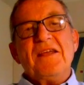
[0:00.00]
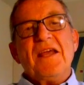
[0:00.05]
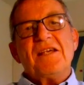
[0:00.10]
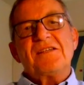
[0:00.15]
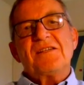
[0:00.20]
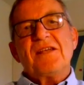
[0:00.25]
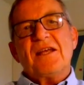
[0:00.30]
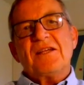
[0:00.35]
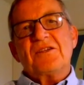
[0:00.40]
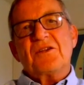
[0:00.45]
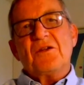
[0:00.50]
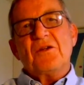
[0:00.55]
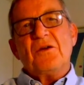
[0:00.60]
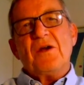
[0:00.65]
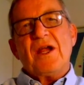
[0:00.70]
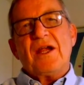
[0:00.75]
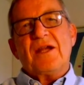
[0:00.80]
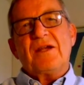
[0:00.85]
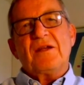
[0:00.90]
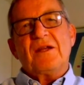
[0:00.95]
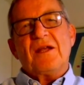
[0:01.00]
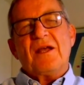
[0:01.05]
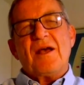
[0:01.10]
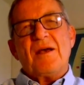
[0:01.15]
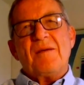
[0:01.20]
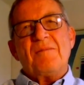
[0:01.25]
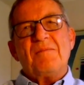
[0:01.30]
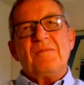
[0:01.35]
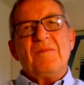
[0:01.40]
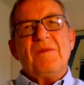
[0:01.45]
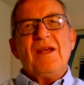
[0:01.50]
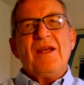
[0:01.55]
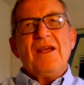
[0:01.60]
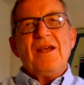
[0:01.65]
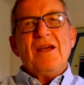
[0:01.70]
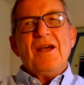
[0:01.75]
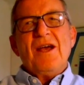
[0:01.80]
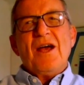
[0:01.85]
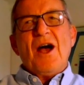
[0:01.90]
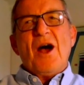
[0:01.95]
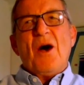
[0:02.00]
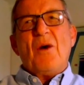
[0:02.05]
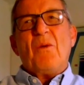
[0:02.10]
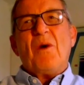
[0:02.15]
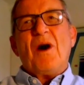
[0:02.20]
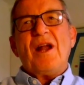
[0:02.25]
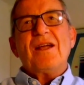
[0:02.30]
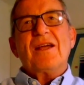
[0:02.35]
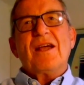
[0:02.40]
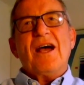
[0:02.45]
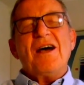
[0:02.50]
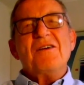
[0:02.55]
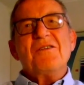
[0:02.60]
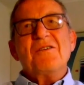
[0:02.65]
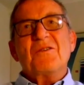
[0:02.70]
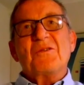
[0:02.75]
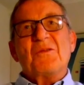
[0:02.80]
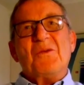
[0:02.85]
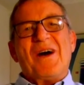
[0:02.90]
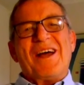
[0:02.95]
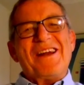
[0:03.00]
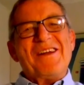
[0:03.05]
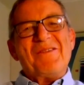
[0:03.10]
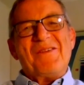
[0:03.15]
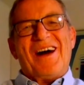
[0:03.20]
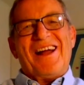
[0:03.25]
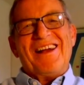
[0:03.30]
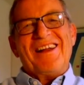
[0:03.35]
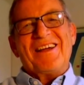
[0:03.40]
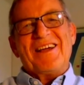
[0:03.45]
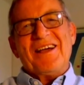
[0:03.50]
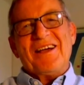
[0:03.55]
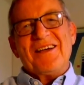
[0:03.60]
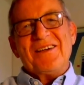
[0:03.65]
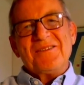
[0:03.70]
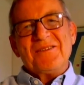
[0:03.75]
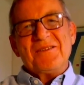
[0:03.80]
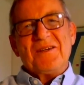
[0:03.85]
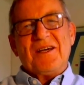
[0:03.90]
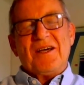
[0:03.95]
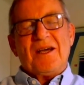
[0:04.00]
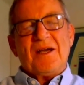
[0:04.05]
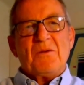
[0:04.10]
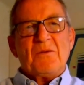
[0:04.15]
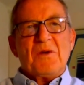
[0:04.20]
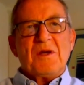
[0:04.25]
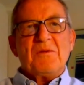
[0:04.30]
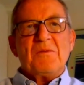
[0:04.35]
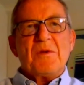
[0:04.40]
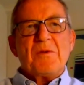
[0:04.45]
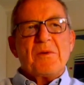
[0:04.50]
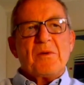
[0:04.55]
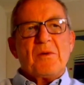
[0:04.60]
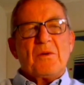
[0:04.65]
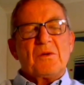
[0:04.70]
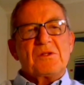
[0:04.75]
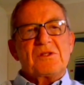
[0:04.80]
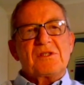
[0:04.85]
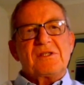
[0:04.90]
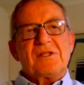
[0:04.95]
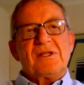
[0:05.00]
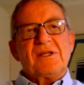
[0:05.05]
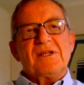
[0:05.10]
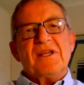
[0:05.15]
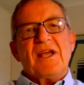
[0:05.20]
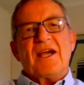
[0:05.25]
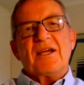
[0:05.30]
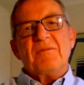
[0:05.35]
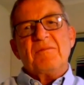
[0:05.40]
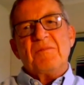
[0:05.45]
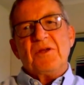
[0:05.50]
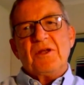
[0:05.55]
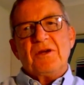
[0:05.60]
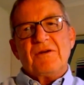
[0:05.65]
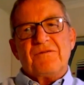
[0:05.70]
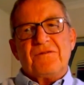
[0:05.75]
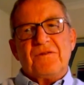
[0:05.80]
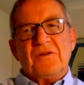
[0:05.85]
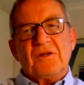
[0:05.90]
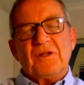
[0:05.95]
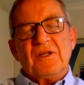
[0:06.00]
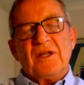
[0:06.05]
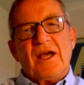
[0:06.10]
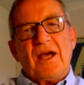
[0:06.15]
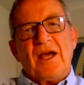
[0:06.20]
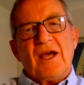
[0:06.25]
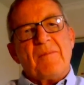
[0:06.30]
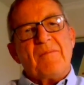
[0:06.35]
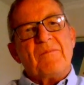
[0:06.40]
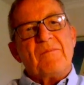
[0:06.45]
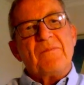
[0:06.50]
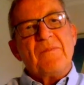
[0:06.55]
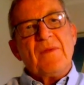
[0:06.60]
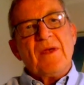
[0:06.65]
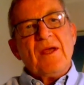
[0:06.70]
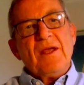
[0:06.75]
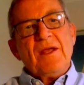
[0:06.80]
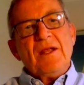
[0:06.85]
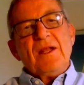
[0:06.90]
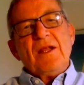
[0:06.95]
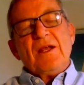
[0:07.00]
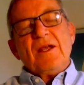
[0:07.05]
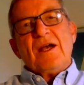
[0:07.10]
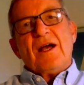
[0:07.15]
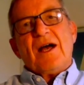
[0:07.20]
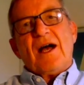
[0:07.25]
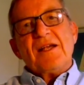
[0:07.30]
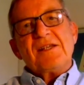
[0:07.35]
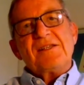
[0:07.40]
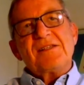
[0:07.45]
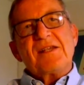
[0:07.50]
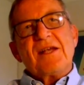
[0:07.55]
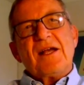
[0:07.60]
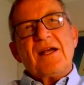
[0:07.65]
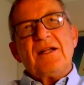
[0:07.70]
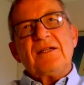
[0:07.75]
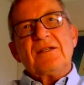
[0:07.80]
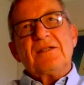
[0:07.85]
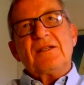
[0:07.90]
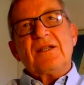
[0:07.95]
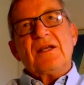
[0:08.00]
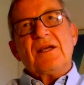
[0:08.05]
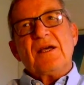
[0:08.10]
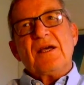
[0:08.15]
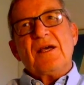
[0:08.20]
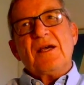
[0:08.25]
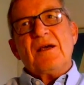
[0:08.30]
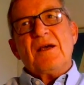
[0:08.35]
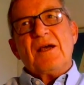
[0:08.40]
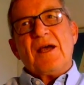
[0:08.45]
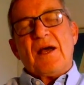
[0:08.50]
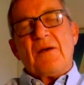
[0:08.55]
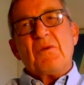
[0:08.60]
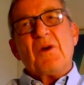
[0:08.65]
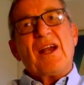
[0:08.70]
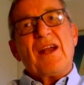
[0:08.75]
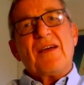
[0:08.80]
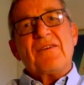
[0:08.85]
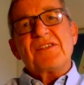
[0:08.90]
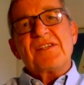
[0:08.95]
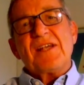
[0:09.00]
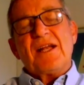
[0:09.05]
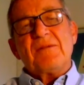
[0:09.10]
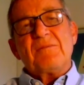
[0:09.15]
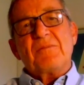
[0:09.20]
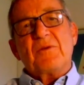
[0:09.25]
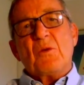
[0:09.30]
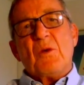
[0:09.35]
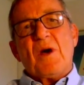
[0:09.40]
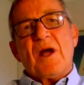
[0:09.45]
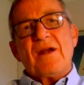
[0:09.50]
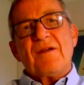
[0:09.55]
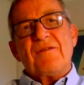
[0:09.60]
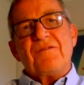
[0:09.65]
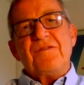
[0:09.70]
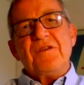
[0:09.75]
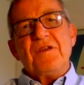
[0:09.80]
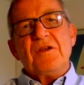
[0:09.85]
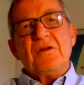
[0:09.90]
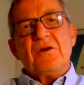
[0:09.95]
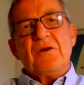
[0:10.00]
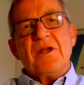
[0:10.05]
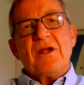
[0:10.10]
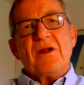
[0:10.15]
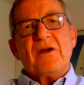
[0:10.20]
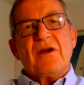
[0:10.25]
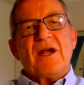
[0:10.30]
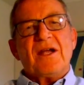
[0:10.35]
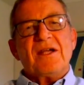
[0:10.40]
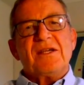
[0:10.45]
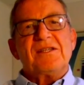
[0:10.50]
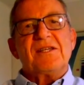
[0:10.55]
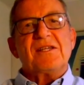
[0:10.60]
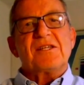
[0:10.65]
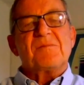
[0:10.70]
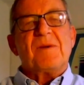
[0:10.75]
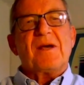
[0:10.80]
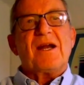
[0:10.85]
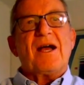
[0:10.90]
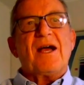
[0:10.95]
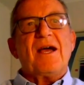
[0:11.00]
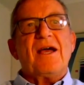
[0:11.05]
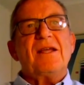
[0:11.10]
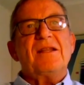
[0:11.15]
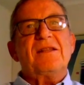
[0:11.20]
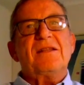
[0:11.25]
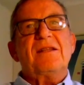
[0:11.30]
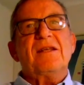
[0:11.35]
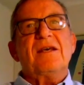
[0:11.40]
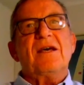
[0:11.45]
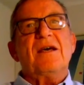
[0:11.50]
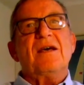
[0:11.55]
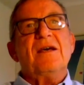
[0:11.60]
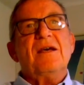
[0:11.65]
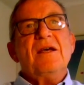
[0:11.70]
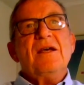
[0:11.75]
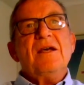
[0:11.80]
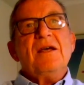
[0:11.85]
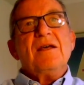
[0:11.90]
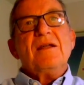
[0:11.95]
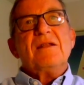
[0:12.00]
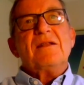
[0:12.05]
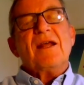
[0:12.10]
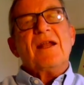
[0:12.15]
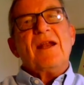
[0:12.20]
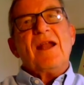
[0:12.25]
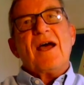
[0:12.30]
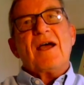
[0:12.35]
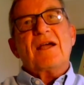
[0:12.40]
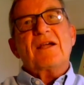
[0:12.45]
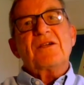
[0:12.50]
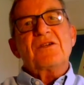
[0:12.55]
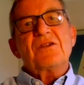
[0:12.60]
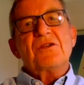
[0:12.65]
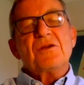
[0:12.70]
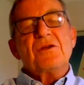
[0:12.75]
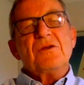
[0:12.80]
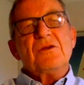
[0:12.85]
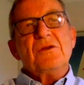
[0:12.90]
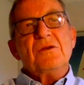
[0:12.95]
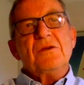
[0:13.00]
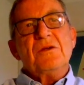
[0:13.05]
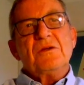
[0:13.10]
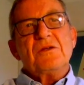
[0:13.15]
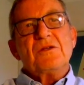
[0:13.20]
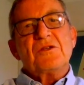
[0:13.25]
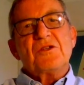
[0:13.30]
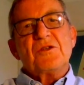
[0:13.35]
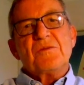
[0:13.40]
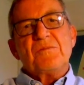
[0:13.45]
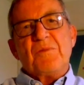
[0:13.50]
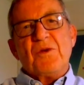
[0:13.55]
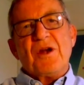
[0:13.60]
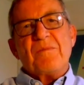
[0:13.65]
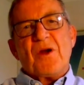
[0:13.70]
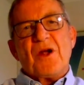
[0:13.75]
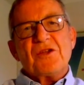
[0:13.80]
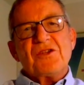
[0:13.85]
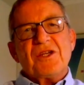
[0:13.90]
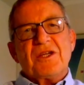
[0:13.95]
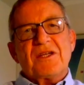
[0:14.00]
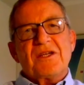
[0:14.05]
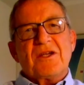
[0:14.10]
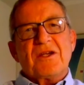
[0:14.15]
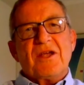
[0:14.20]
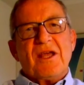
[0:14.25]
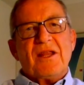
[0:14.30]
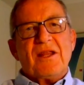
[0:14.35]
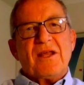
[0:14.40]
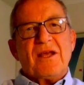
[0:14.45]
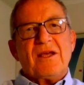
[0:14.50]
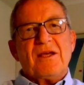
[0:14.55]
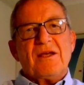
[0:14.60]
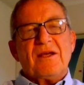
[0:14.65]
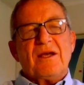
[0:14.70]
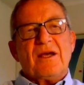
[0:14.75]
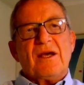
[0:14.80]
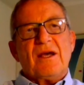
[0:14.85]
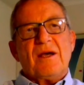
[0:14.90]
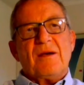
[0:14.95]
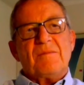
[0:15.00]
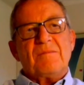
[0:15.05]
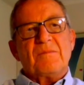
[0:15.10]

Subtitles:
Yes, that's correct. A while ago, quite a while ago, when we were all still young and beautiful, I sailed, I've sailed quite a few Rio races, but I had the luck to put a project together